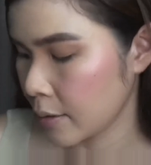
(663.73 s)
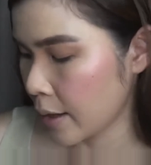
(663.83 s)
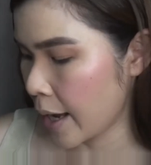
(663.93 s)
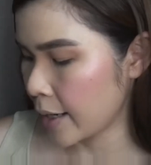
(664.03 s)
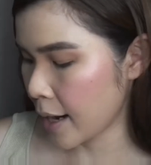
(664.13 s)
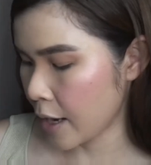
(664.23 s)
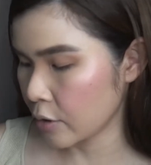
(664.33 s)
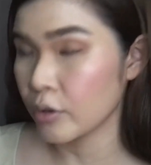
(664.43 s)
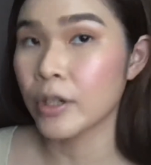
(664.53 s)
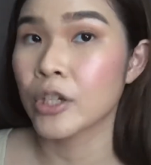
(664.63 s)

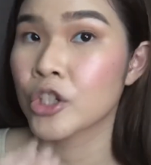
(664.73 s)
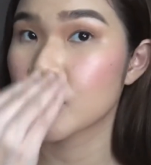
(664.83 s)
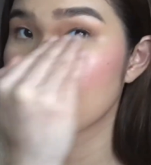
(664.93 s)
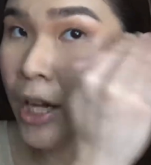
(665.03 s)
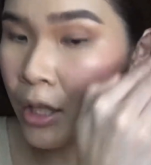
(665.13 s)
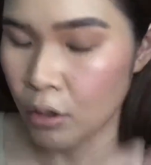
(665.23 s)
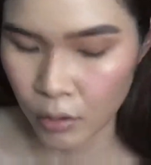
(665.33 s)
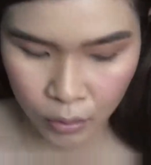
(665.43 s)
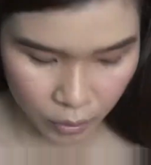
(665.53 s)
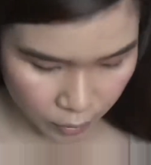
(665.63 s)
eyeliner na shade
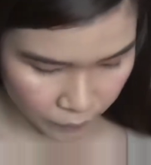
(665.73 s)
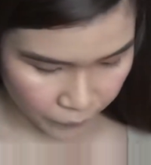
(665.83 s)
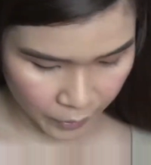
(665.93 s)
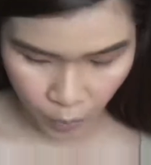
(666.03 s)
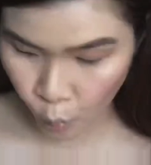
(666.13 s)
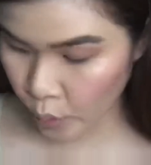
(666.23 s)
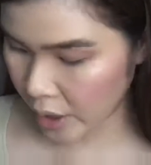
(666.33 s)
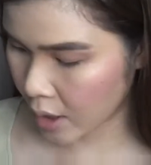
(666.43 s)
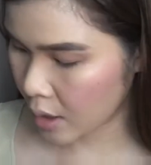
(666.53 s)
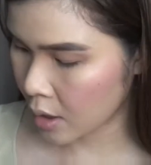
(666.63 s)
doon, na
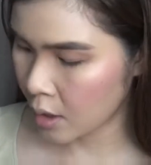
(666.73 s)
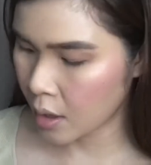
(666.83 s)
wing.